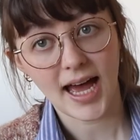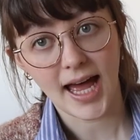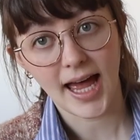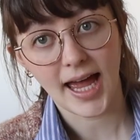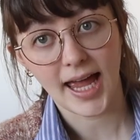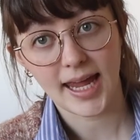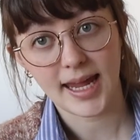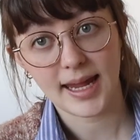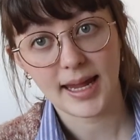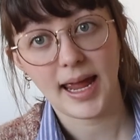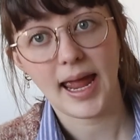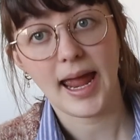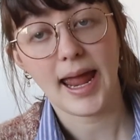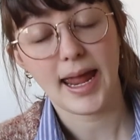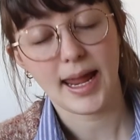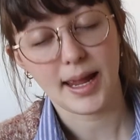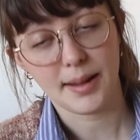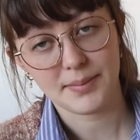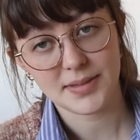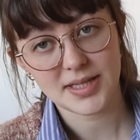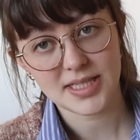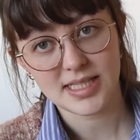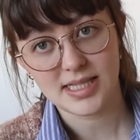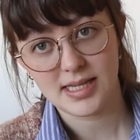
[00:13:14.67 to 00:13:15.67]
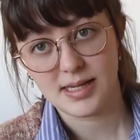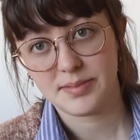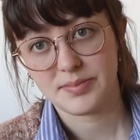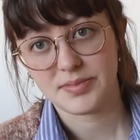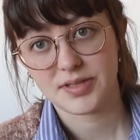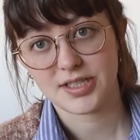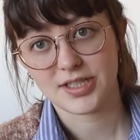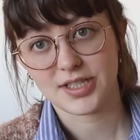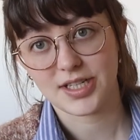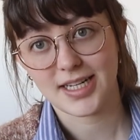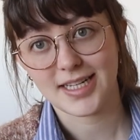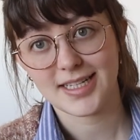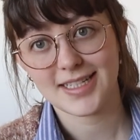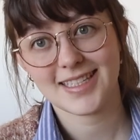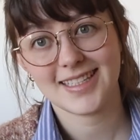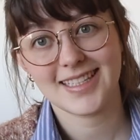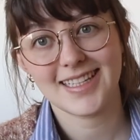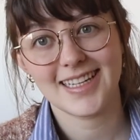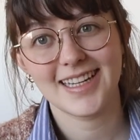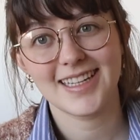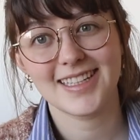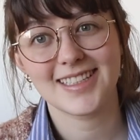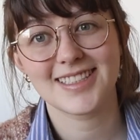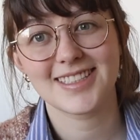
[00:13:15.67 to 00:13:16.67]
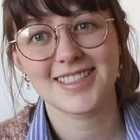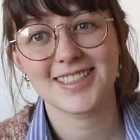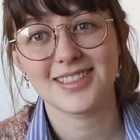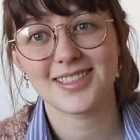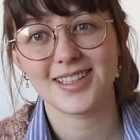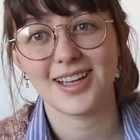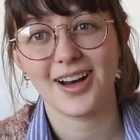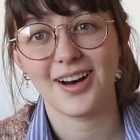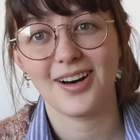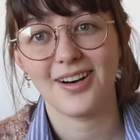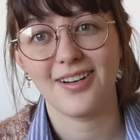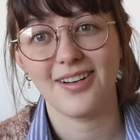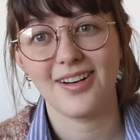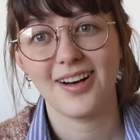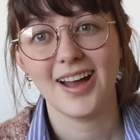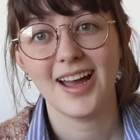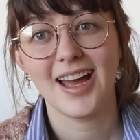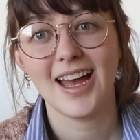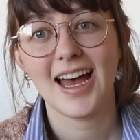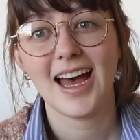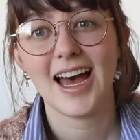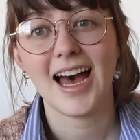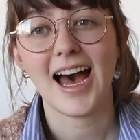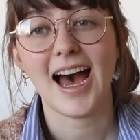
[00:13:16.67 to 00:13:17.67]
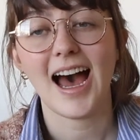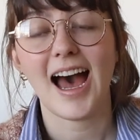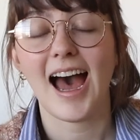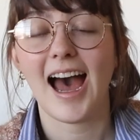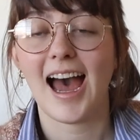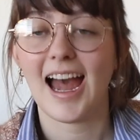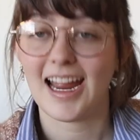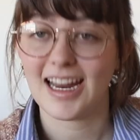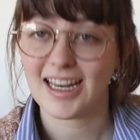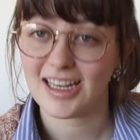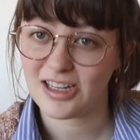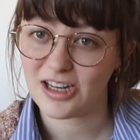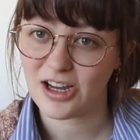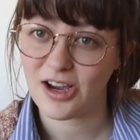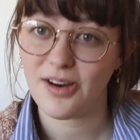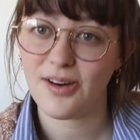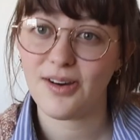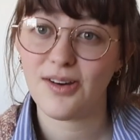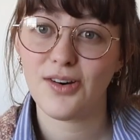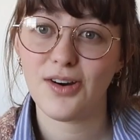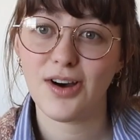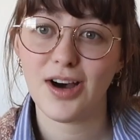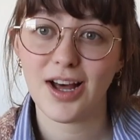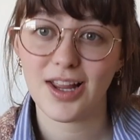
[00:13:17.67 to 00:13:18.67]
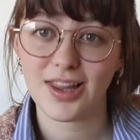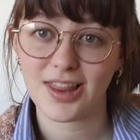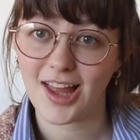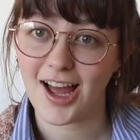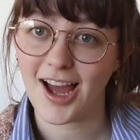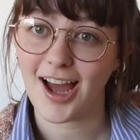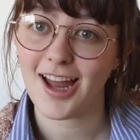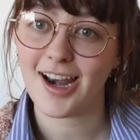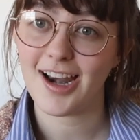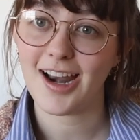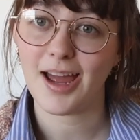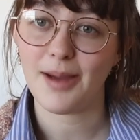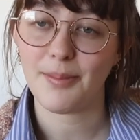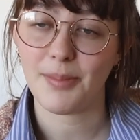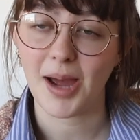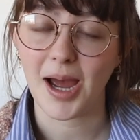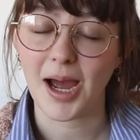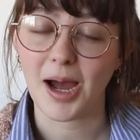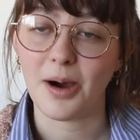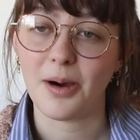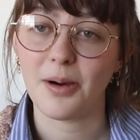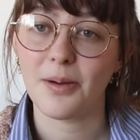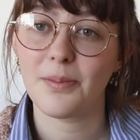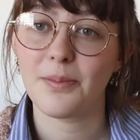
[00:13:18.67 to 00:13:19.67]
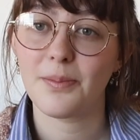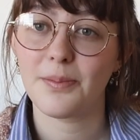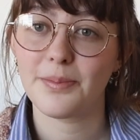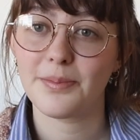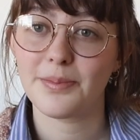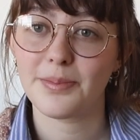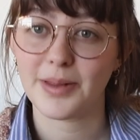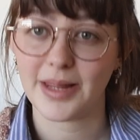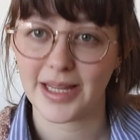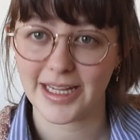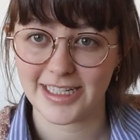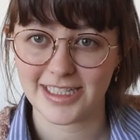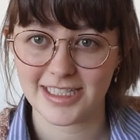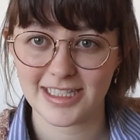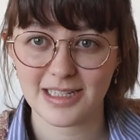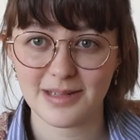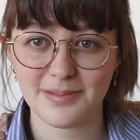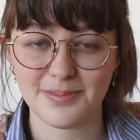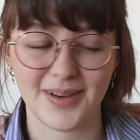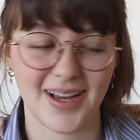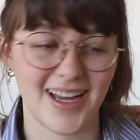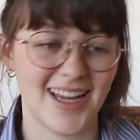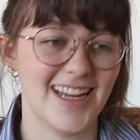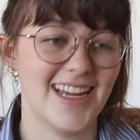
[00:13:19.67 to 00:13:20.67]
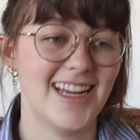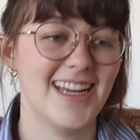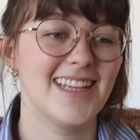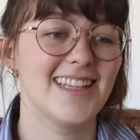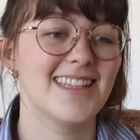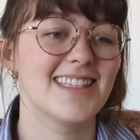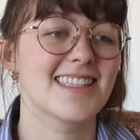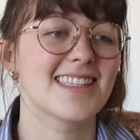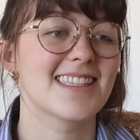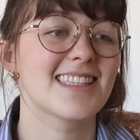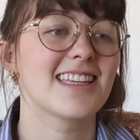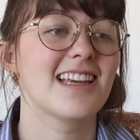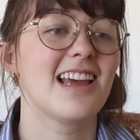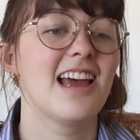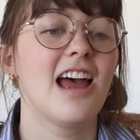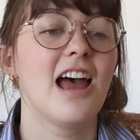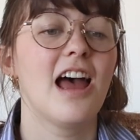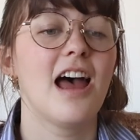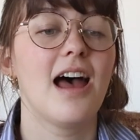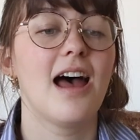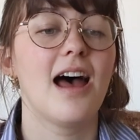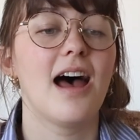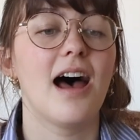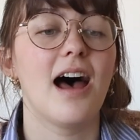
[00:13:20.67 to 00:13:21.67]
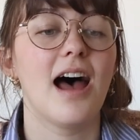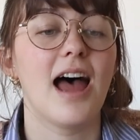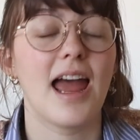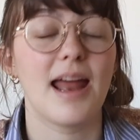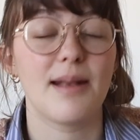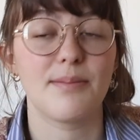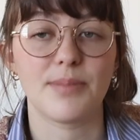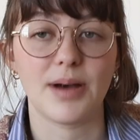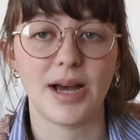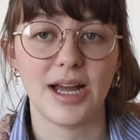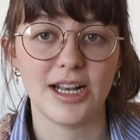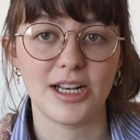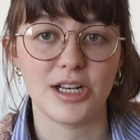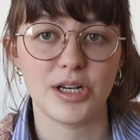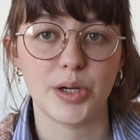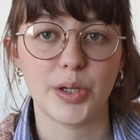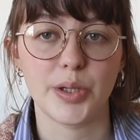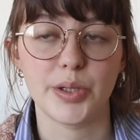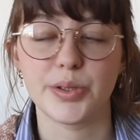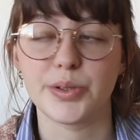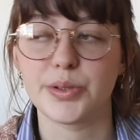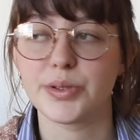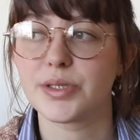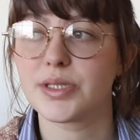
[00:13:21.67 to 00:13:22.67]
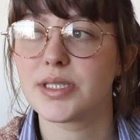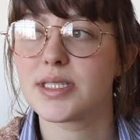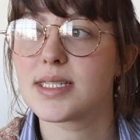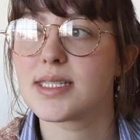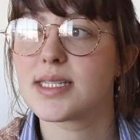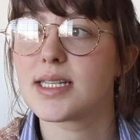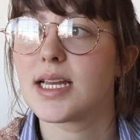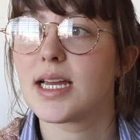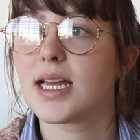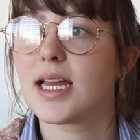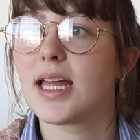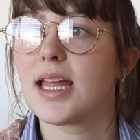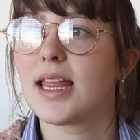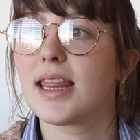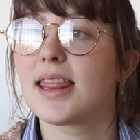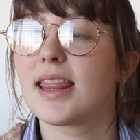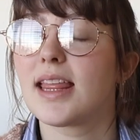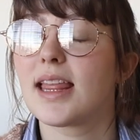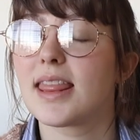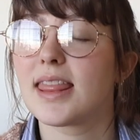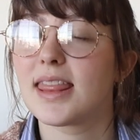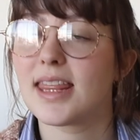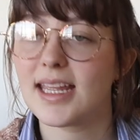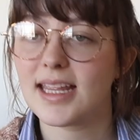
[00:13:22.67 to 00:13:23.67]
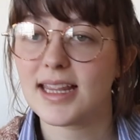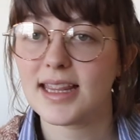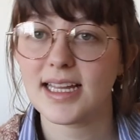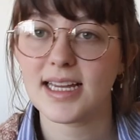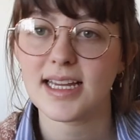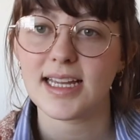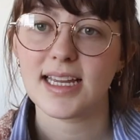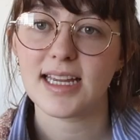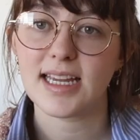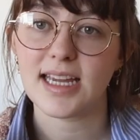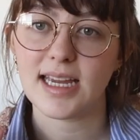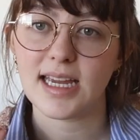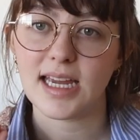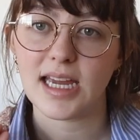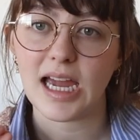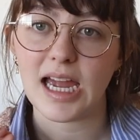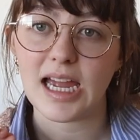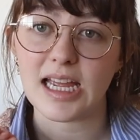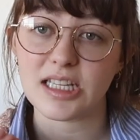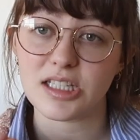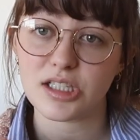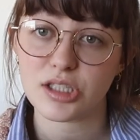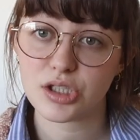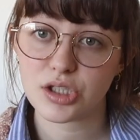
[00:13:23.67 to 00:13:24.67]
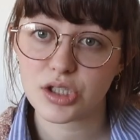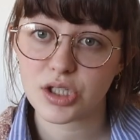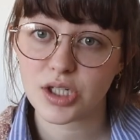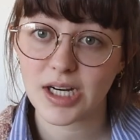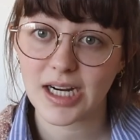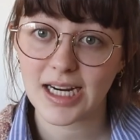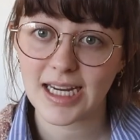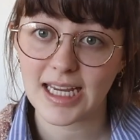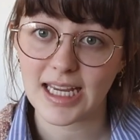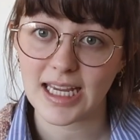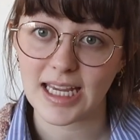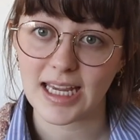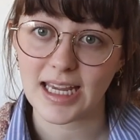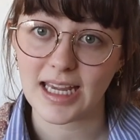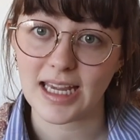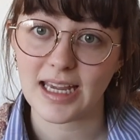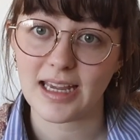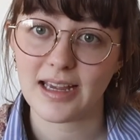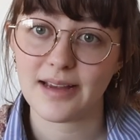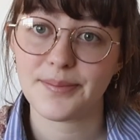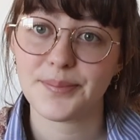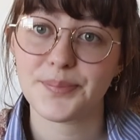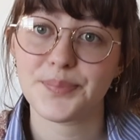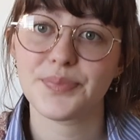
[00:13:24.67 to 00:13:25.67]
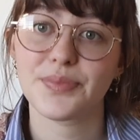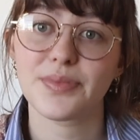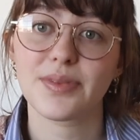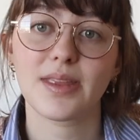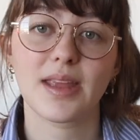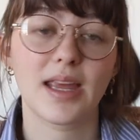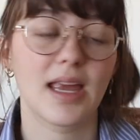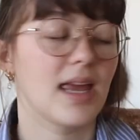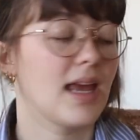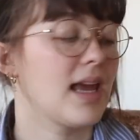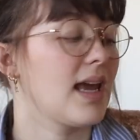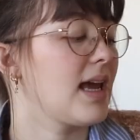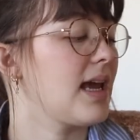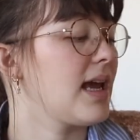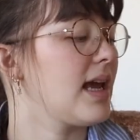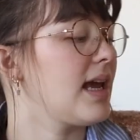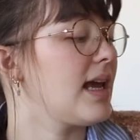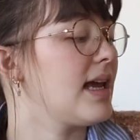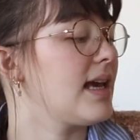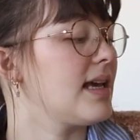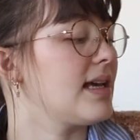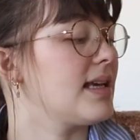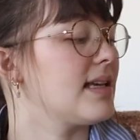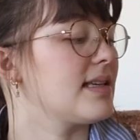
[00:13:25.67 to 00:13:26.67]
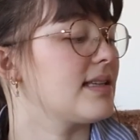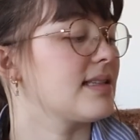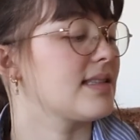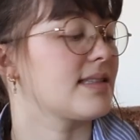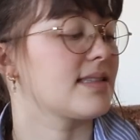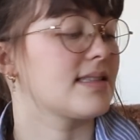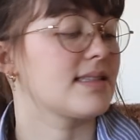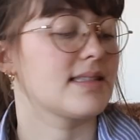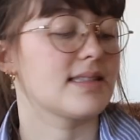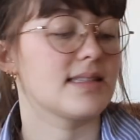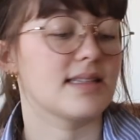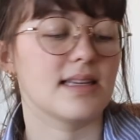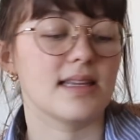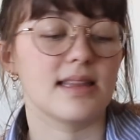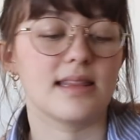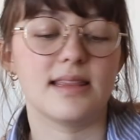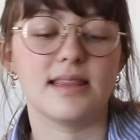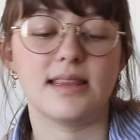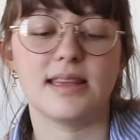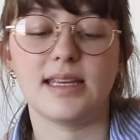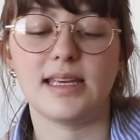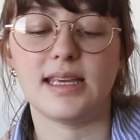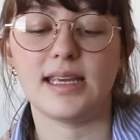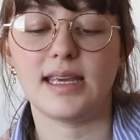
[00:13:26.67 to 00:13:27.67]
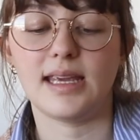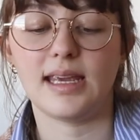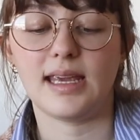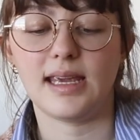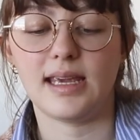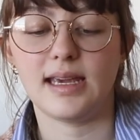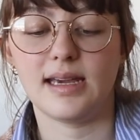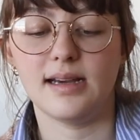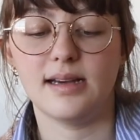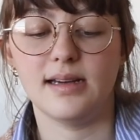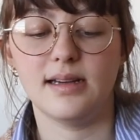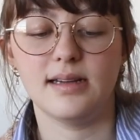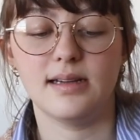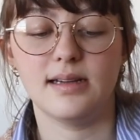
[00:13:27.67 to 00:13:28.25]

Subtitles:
I am a seamstress, so I know a lot about placing buttons and buttonholes. The thing that is tricky is the